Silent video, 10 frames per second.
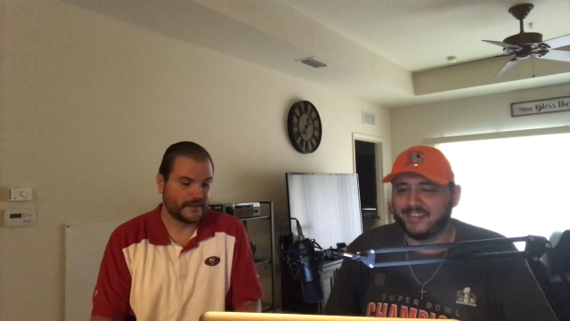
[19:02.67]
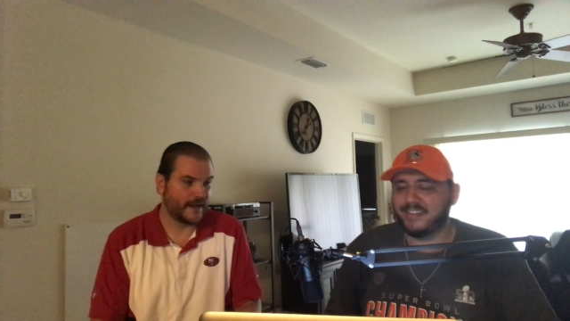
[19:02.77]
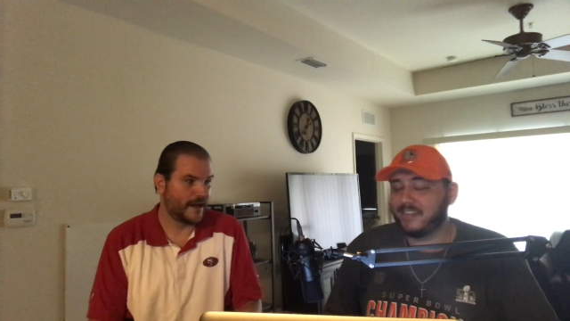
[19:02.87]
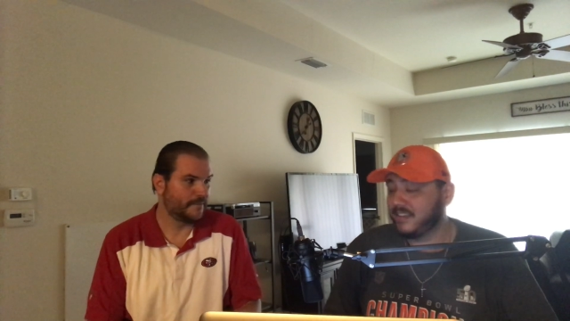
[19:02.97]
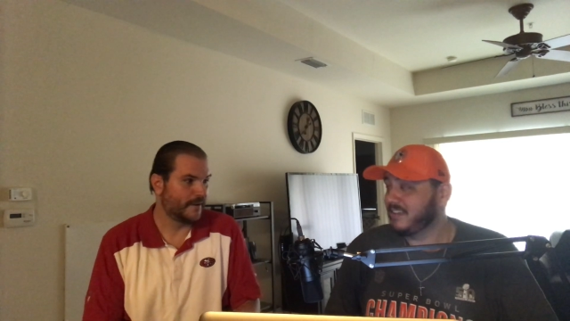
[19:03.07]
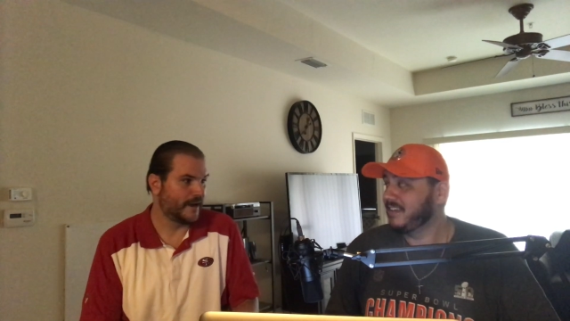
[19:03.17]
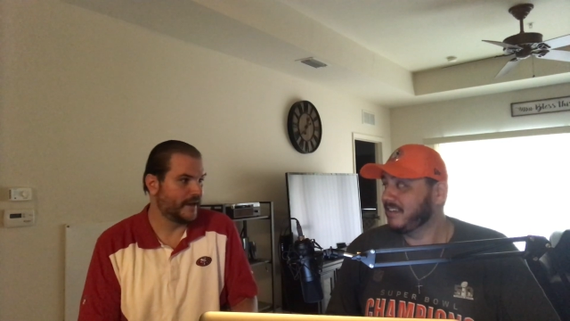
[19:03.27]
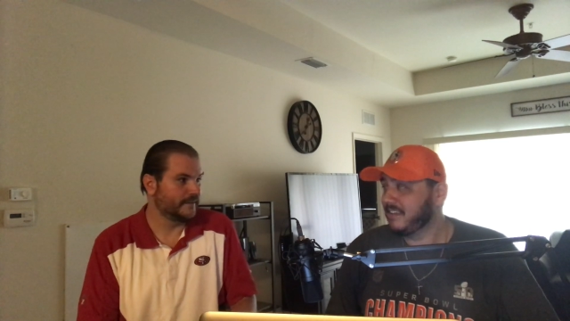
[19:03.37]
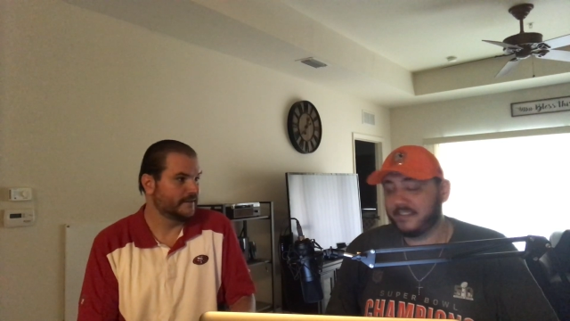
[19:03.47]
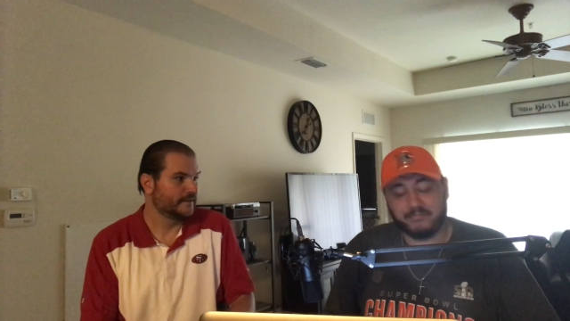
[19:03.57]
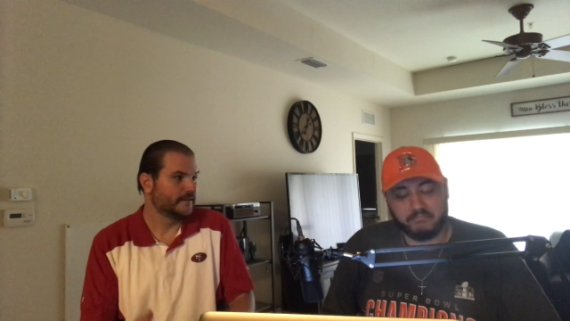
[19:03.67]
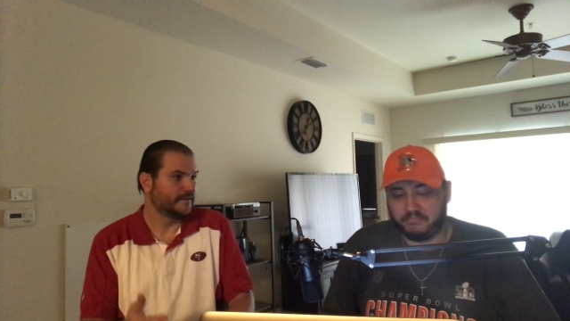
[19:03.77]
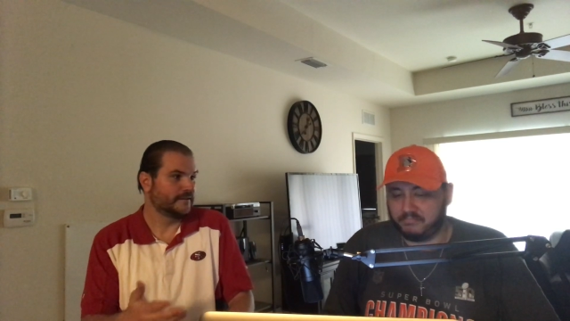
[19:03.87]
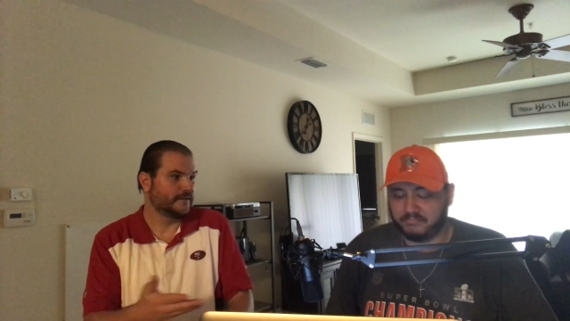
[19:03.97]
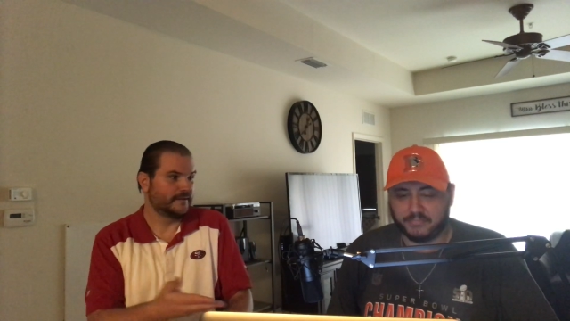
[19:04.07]
Speaker 1: to the combine,
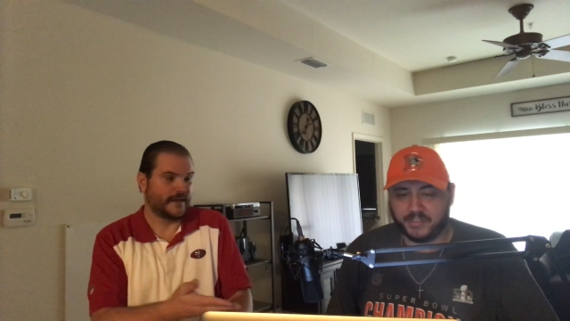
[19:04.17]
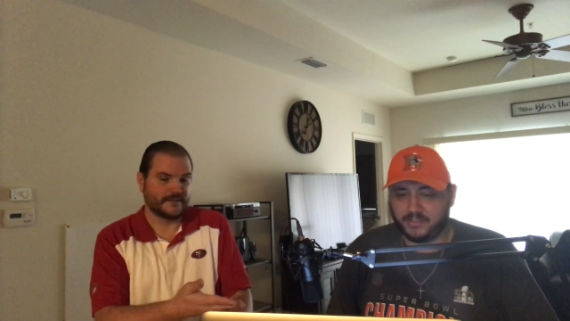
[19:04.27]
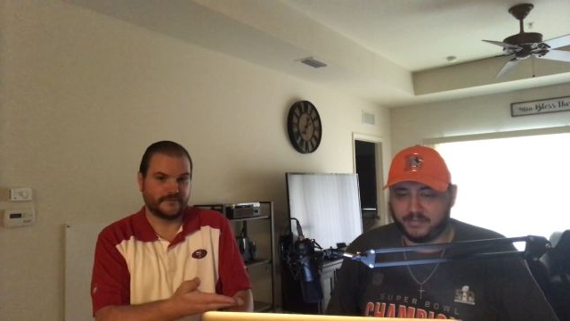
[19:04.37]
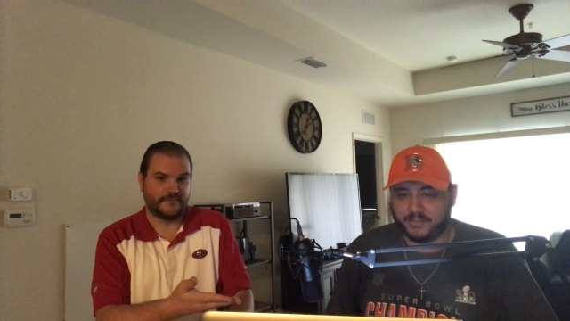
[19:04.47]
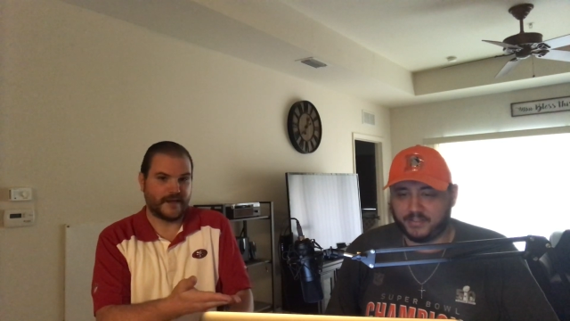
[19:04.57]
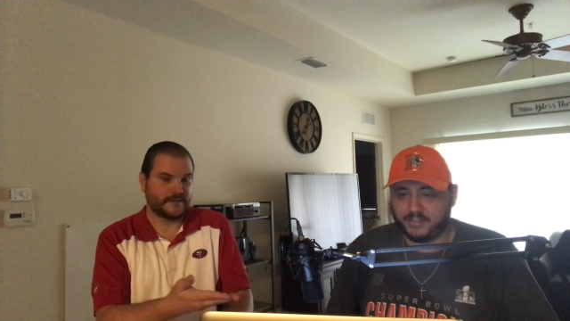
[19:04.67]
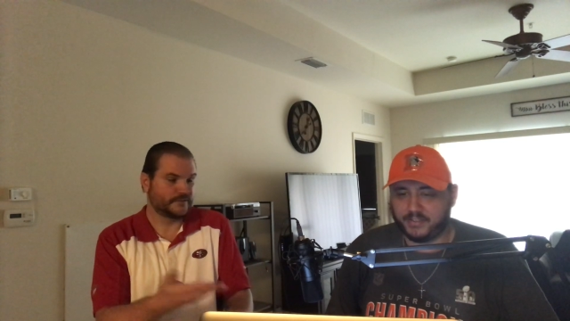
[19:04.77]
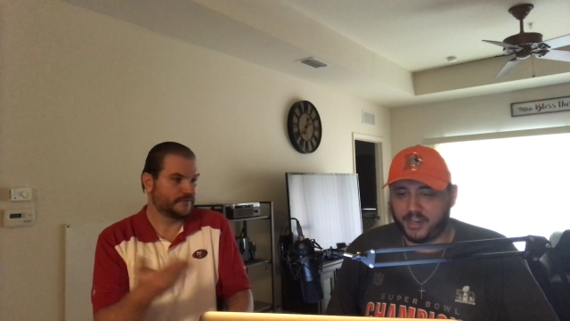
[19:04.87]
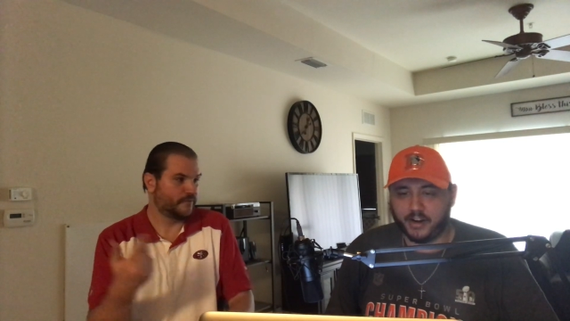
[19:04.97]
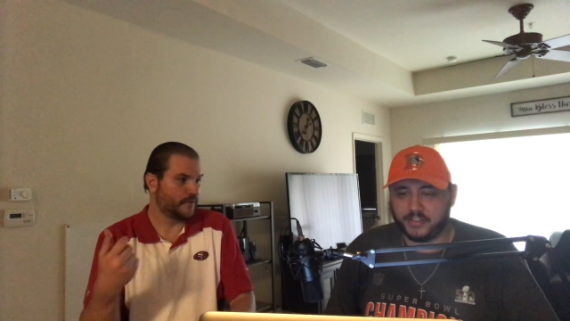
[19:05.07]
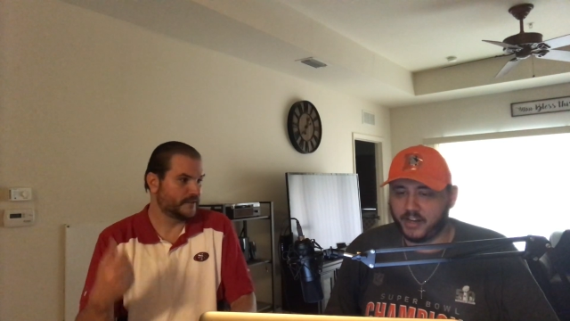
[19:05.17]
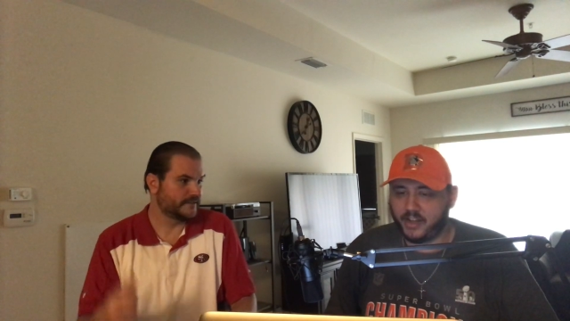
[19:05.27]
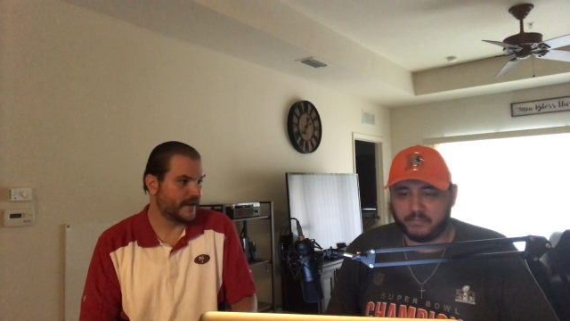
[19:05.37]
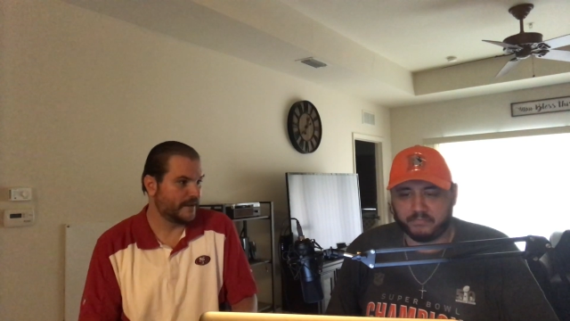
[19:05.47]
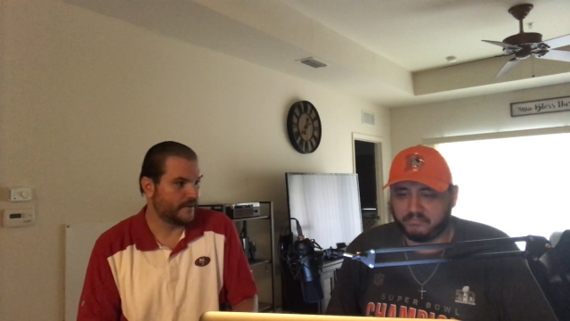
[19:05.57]
uh, has the fastest Tears 40
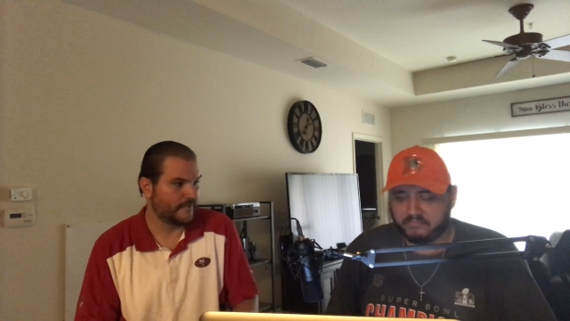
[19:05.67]
time